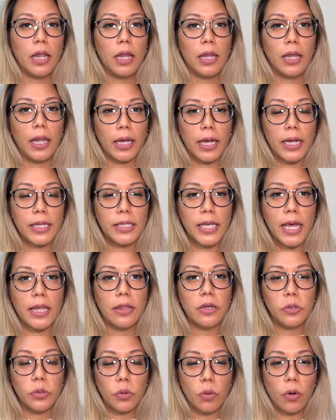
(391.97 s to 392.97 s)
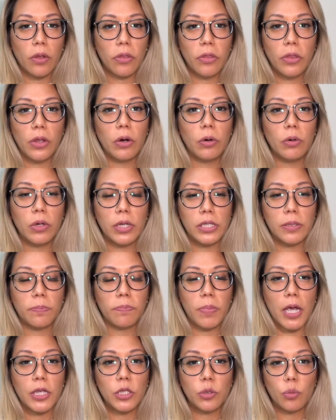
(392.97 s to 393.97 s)
Like I said, the north node, it
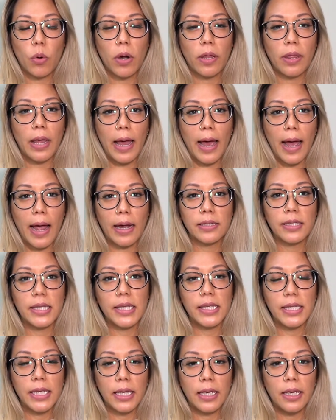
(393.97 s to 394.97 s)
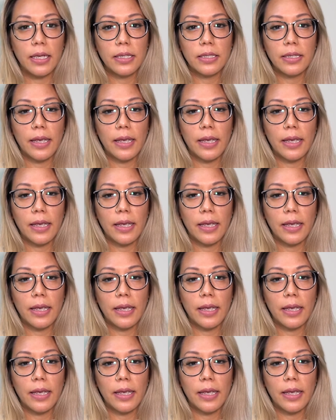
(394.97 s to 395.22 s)
depends where the axis is